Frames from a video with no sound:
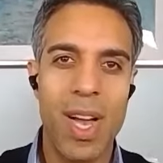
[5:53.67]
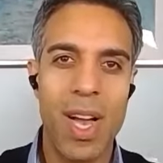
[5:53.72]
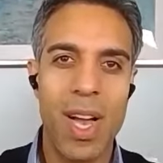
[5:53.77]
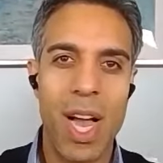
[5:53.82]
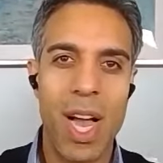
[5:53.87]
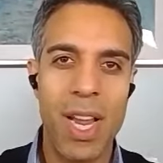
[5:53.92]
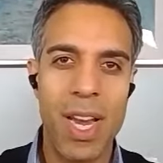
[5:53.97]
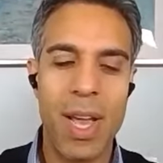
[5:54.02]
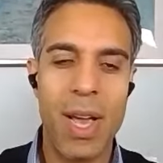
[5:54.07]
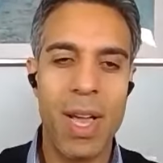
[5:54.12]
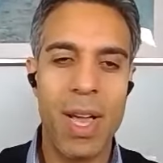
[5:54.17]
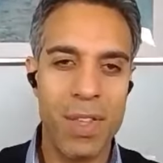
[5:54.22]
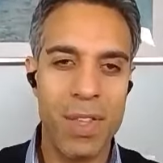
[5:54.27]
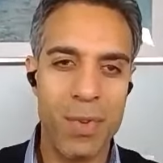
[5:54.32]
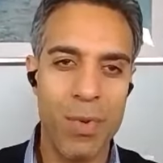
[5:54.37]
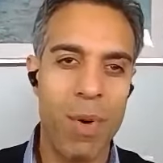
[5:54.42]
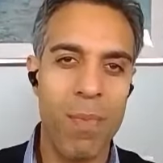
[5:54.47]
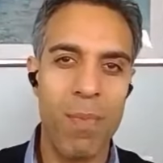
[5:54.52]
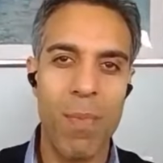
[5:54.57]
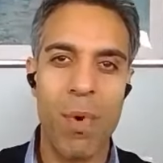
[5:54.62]

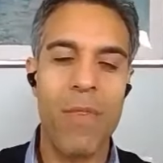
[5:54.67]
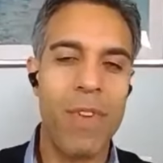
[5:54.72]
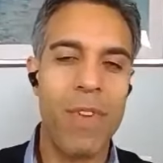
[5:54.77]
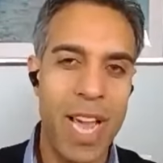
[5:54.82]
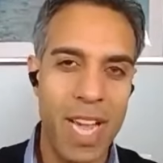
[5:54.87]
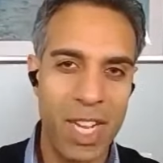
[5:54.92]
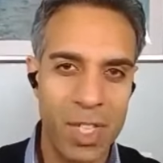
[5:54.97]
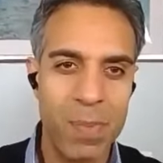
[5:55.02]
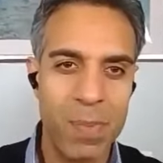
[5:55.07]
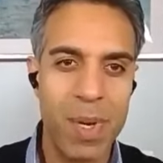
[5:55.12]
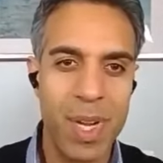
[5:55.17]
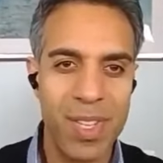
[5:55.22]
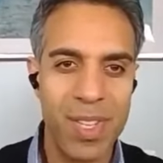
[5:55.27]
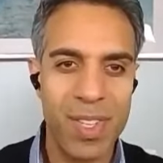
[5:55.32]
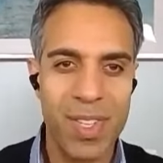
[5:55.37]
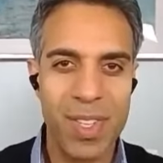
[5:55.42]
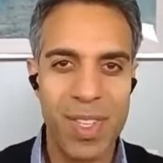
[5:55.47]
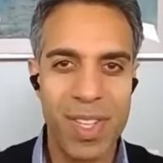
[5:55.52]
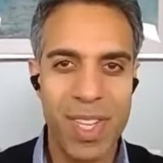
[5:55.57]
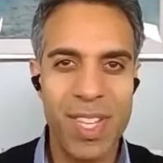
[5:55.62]
more of an
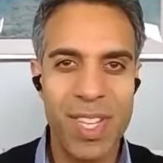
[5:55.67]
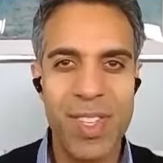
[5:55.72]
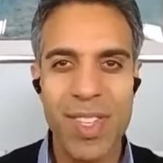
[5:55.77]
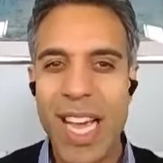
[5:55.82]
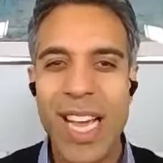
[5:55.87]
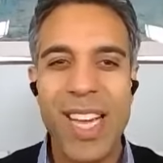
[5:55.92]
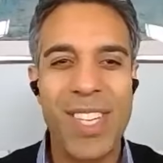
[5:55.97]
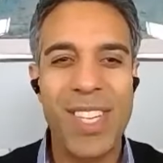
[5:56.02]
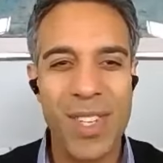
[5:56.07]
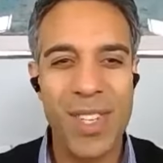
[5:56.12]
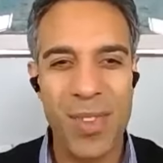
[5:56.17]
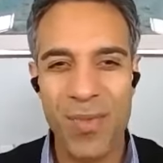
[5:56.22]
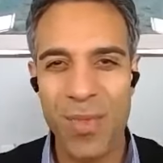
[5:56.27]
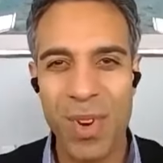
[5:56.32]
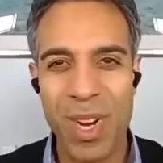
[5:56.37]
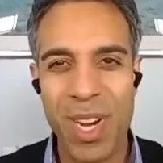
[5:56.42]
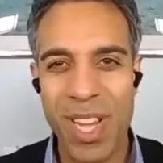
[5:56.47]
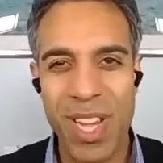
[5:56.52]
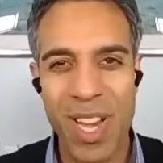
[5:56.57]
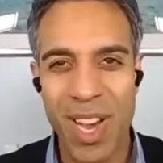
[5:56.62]
expert. Isn't that just
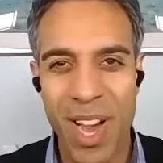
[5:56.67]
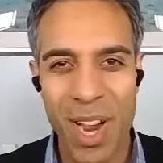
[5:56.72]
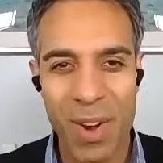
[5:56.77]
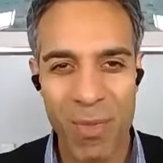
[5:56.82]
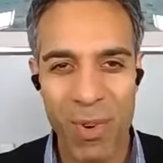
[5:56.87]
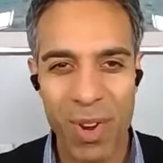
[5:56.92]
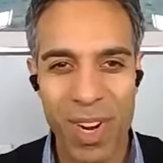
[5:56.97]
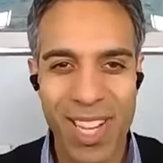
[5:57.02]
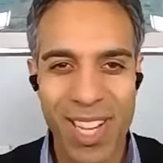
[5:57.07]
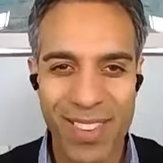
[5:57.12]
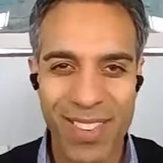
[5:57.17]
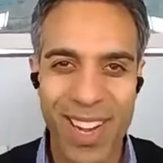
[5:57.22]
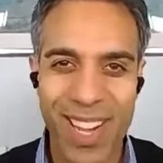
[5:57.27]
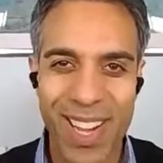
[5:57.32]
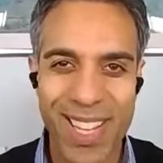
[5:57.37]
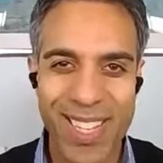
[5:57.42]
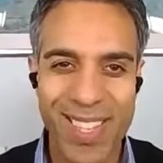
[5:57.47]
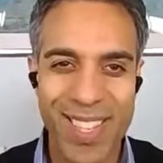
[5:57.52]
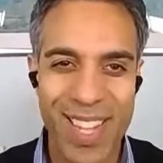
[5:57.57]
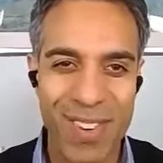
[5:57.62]
really ironic, right?
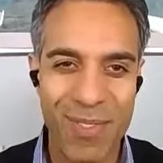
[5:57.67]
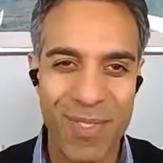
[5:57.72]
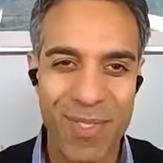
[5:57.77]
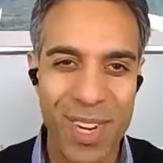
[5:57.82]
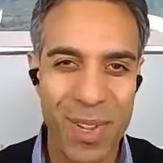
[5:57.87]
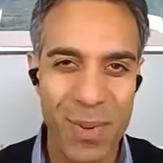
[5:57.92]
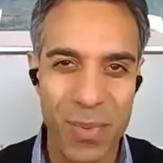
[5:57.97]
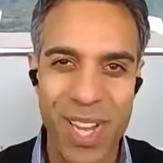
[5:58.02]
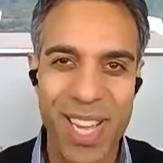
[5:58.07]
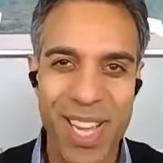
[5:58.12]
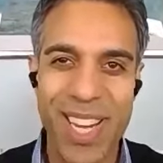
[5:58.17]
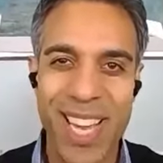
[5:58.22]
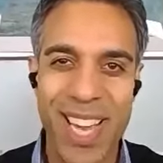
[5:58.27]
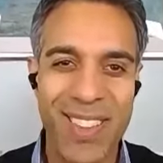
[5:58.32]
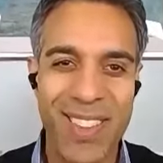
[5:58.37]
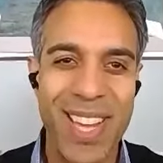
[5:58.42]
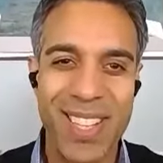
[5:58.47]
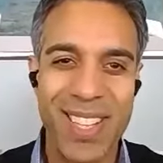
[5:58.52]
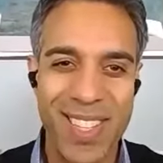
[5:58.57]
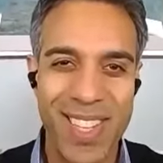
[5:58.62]
Isn't that really weird how
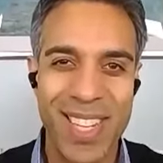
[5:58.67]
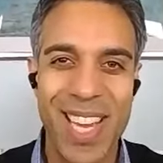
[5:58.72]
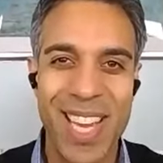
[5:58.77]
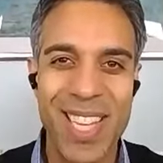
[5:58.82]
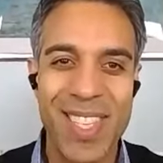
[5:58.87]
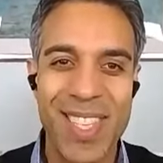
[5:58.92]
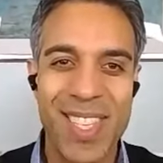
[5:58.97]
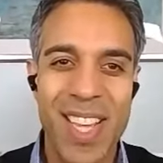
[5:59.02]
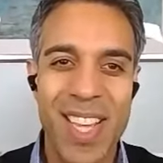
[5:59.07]
that's the case?